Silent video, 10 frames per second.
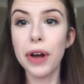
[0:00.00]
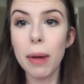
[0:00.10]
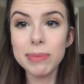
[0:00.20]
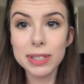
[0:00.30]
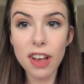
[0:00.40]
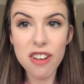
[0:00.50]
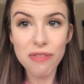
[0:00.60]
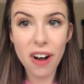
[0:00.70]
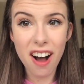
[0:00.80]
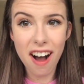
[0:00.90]
Come so
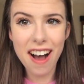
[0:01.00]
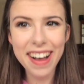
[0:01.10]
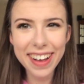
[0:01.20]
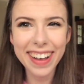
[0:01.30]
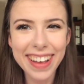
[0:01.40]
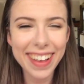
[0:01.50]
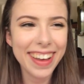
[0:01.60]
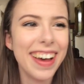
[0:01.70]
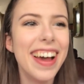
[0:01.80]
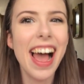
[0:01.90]
far.
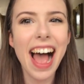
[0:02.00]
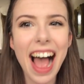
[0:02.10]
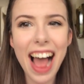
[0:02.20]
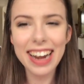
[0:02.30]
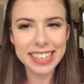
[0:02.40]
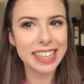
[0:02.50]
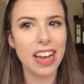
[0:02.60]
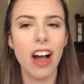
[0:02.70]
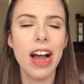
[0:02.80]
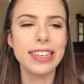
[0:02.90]
And
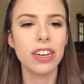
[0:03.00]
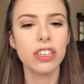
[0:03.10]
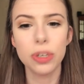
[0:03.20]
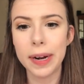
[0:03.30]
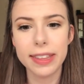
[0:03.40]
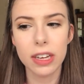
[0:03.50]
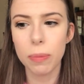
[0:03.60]
yeah, I don't do anything